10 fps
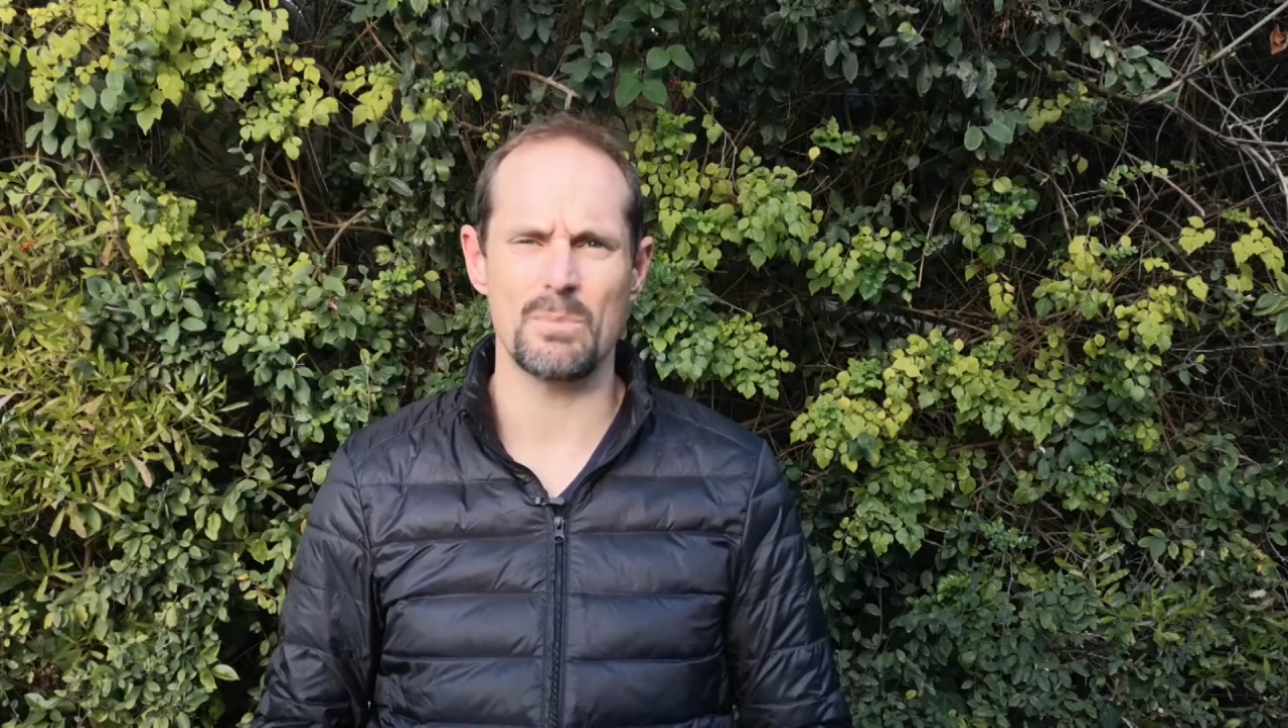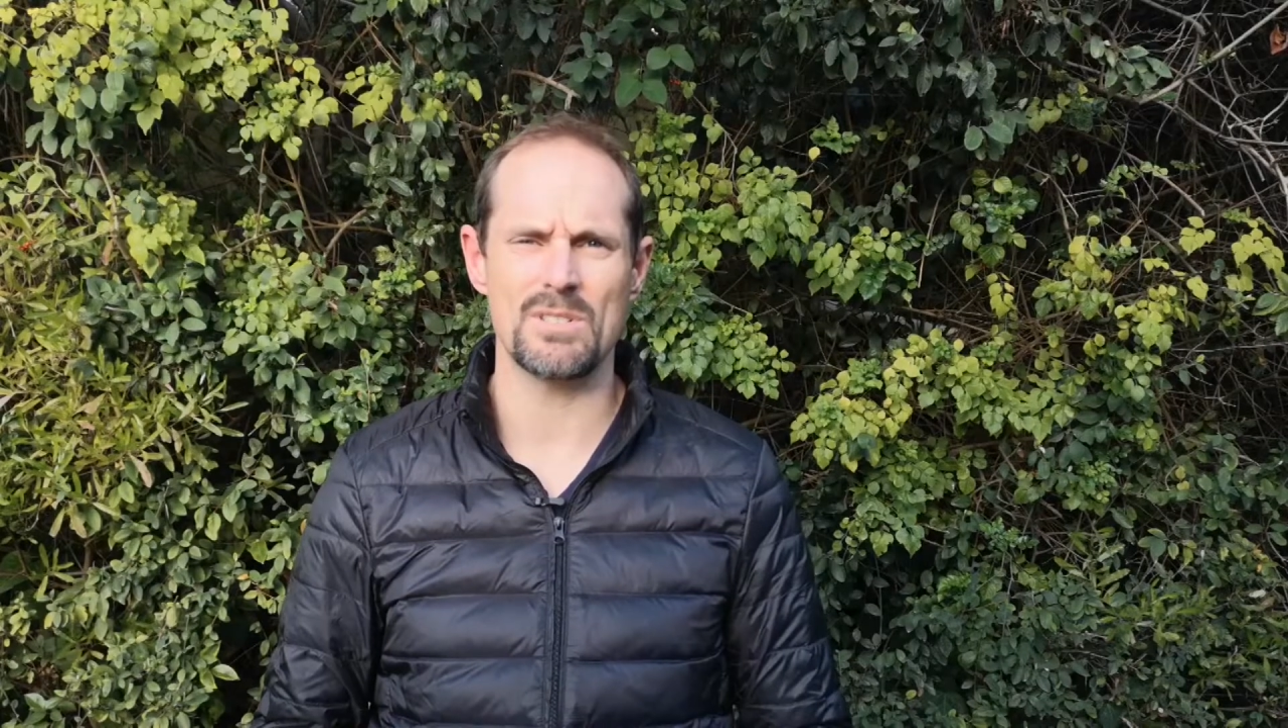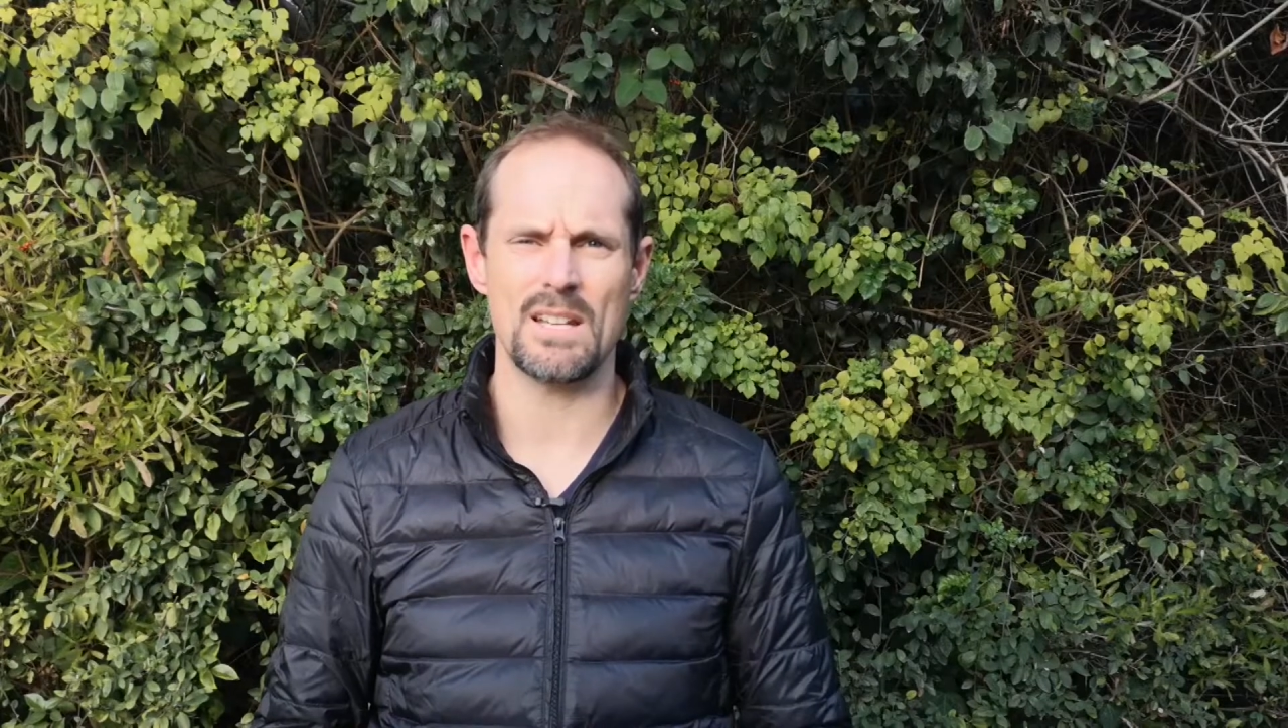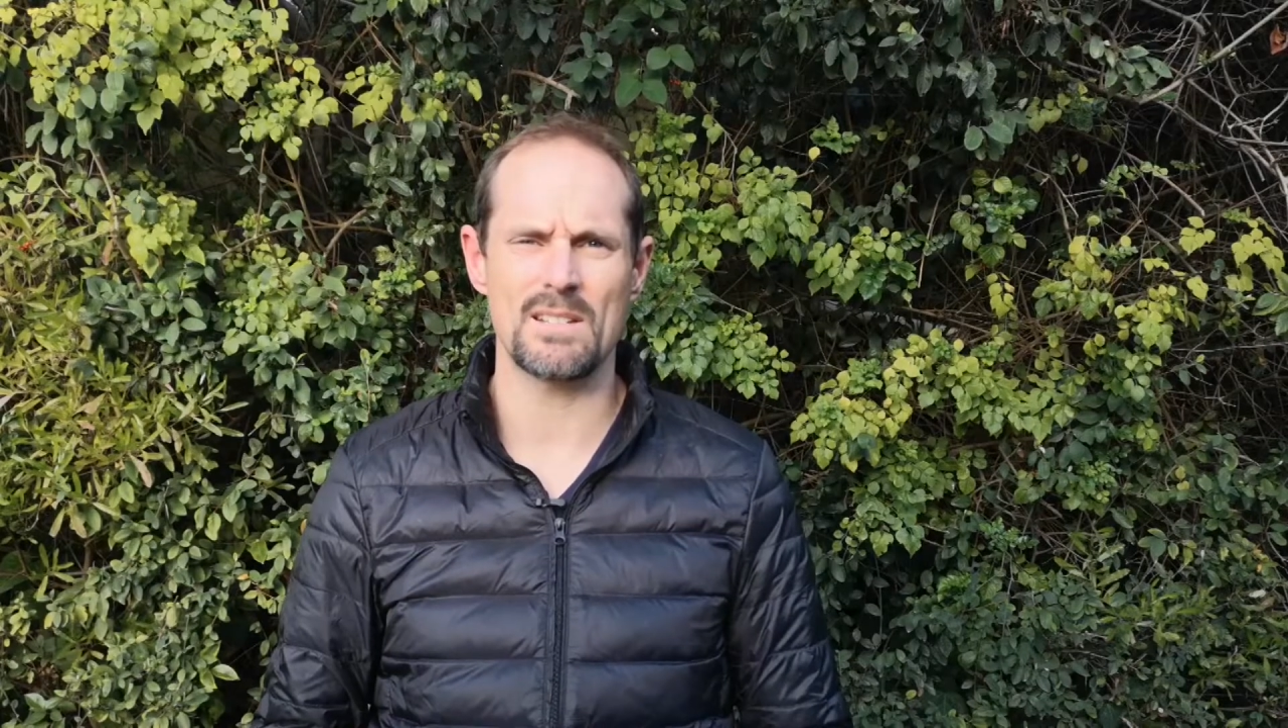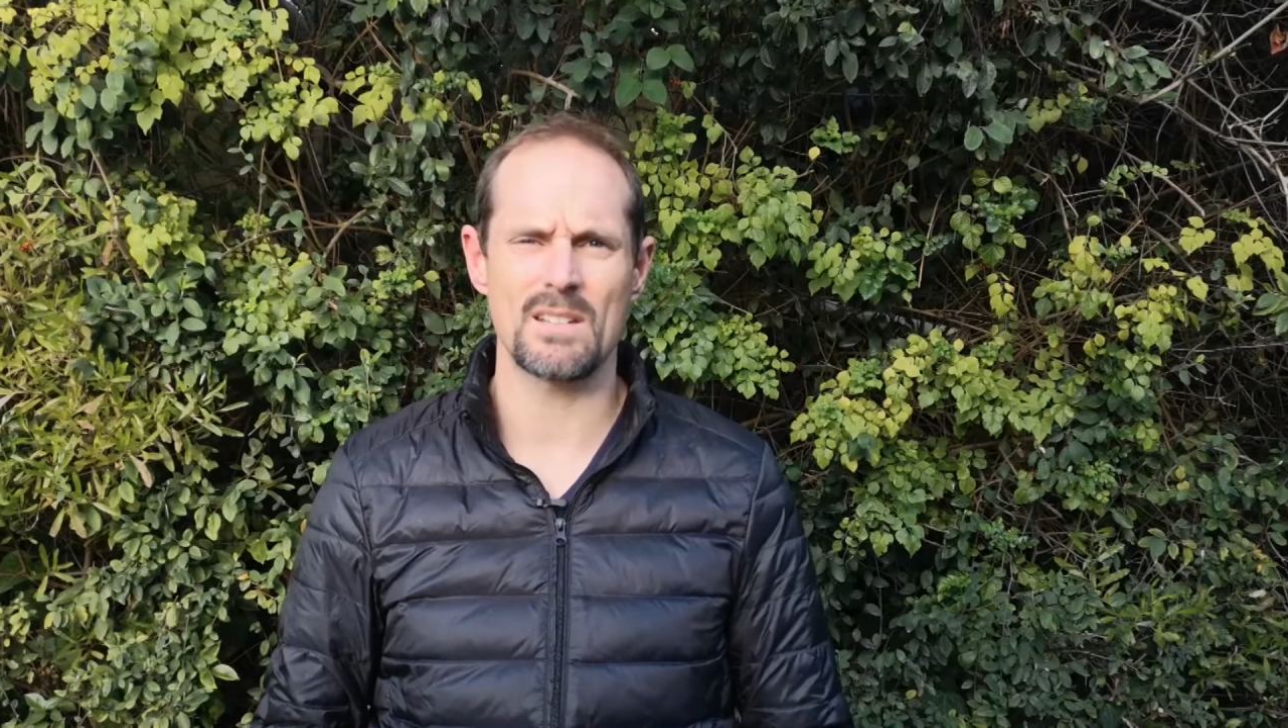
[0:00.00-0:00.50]

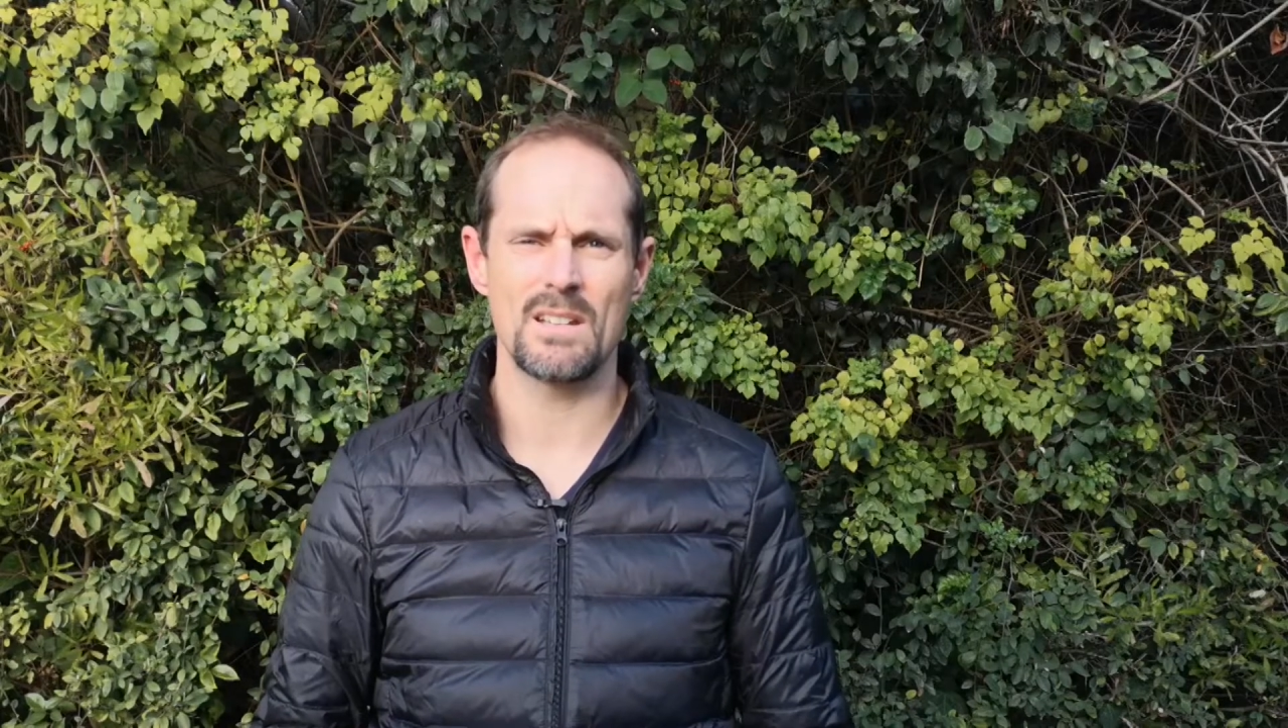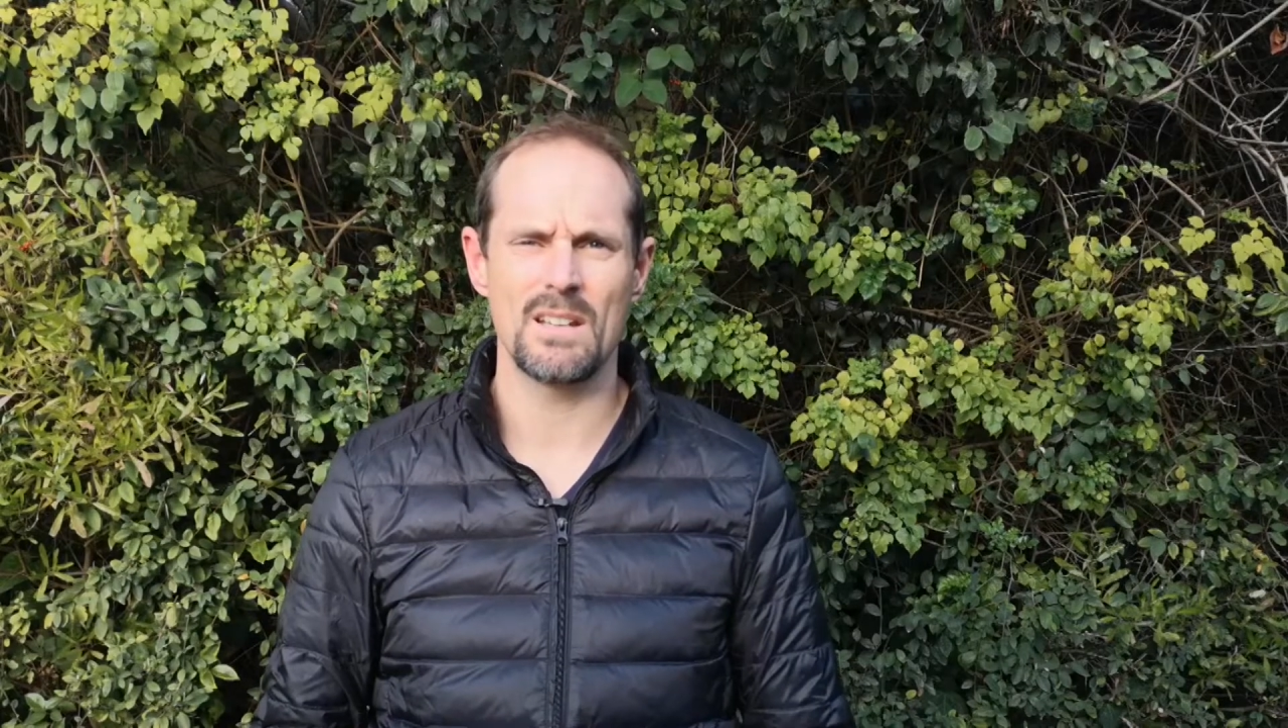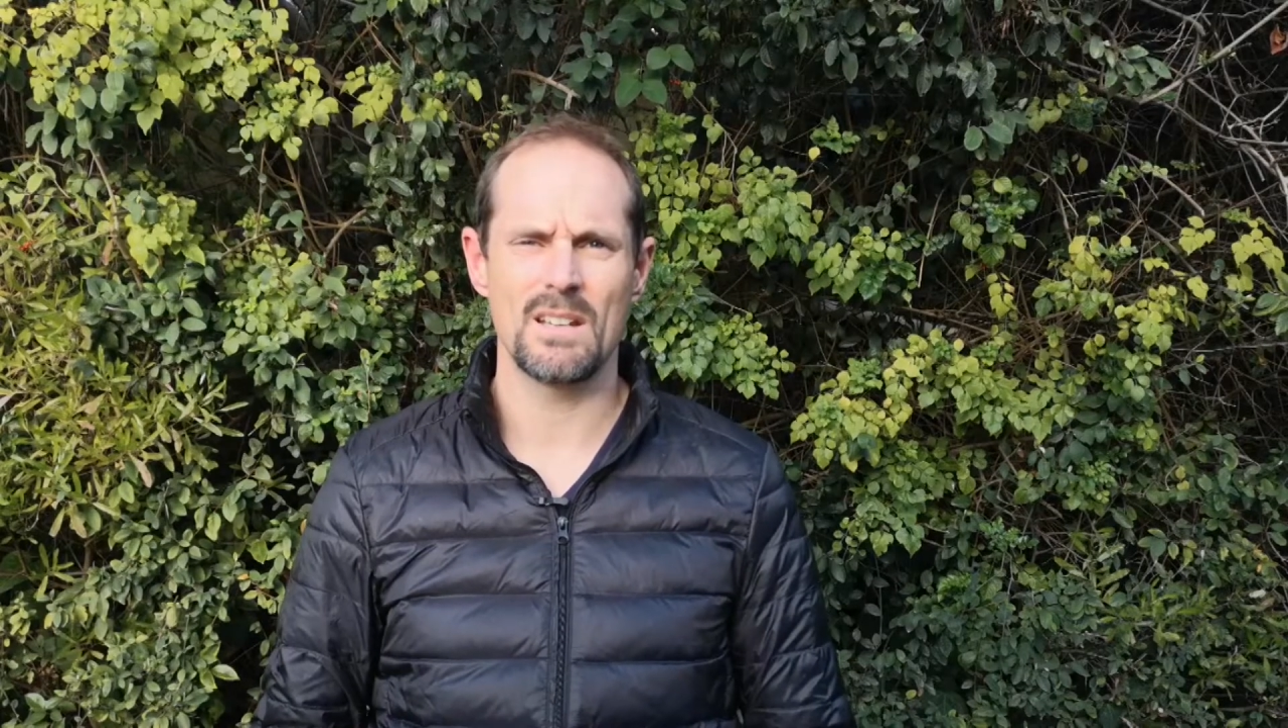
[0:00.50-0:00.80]
present